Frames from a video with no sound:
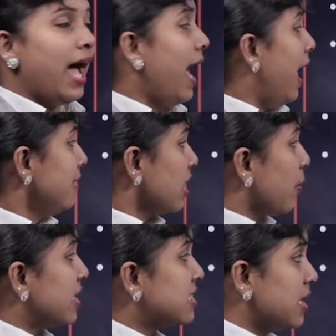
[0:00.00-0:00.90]
and the
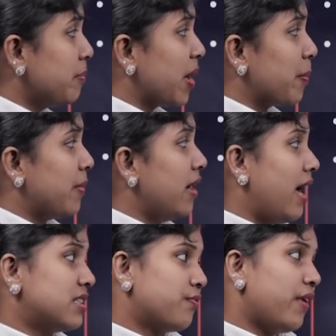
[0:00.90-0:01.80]
question paper
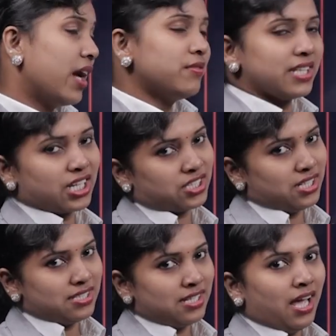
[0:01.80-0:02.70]
has 5
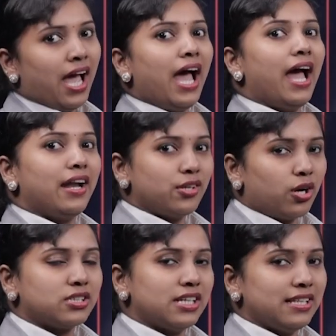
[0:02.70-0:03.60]
sections and
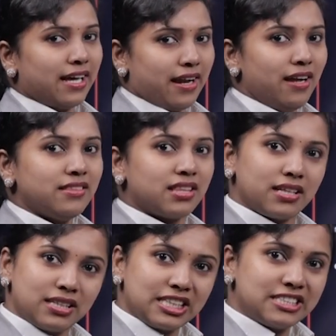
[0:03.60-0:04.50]
total there are
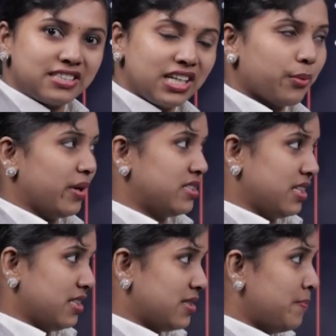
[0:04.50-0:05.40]
33
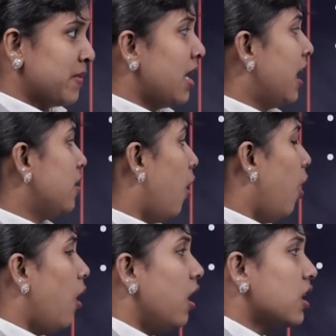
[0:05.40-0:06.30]
questions and
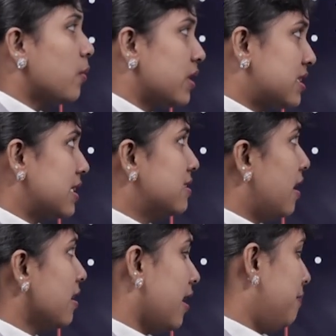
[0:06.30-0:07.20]
all questions
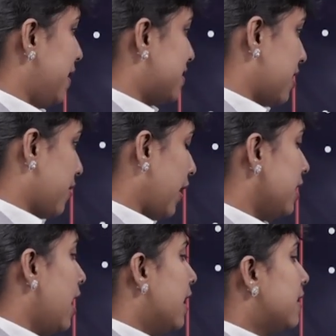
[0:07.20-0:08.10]
are compulsory,
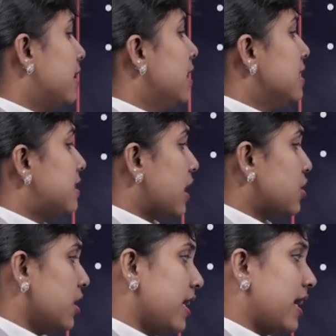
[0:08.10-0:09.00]
right? Then
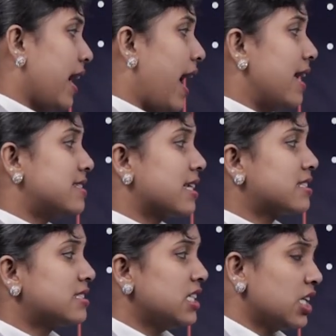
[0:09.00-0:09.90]
section A has
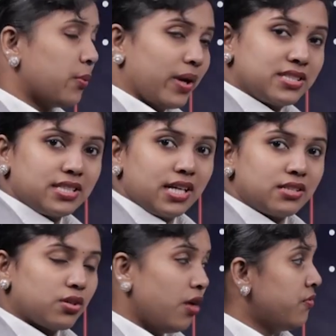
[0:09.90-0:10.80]
16
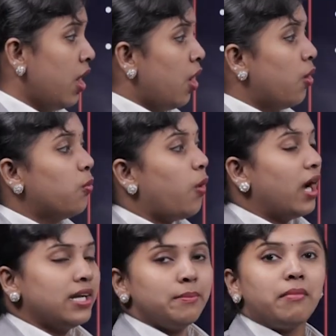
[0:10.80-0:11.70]
questions of
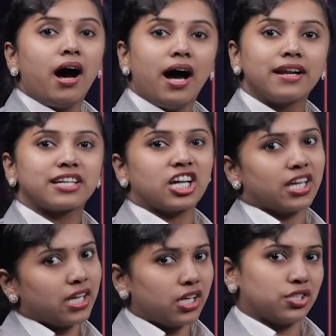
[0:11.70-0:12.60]
1 mark
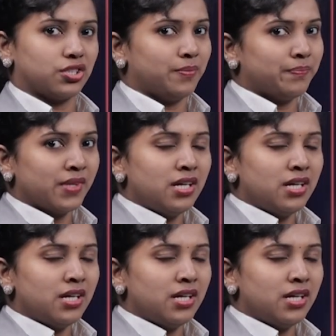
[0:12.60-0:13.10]
each.